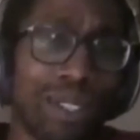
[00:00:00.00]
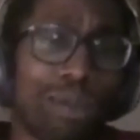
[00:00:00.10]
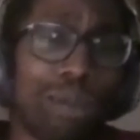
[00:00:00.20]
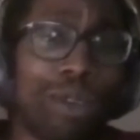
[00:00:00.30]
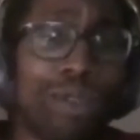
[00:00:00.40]

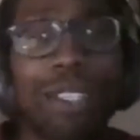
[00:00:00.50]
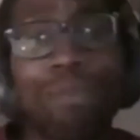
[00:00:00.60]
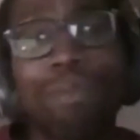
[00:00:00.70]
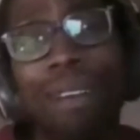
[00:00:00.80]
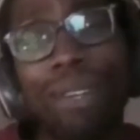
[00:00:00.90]
remove those
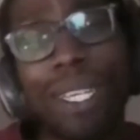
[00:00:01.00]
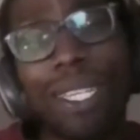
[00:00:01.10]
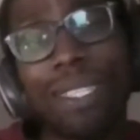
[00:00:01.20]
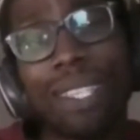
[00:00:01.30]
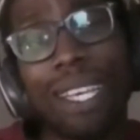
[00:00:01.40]

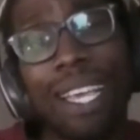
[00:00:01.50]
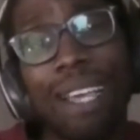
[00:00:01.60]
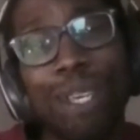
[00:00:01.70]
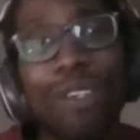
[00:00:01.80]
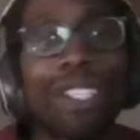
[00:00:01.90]
barriers,
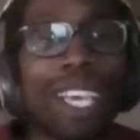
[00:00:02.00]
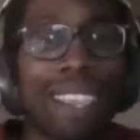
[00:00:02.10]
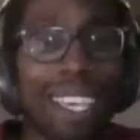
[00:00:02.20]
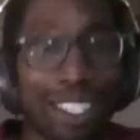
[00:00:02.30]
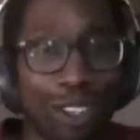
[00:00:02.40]
because they
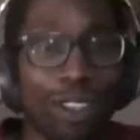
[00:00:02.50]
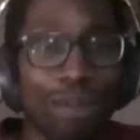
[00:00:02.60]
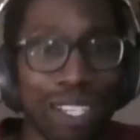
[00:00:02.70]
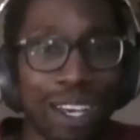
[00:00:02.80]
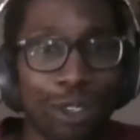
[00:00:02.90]
think it's not
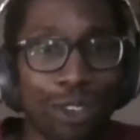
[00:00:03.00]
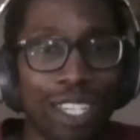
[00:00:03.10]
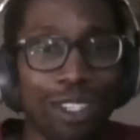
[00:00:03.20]
themselves, right?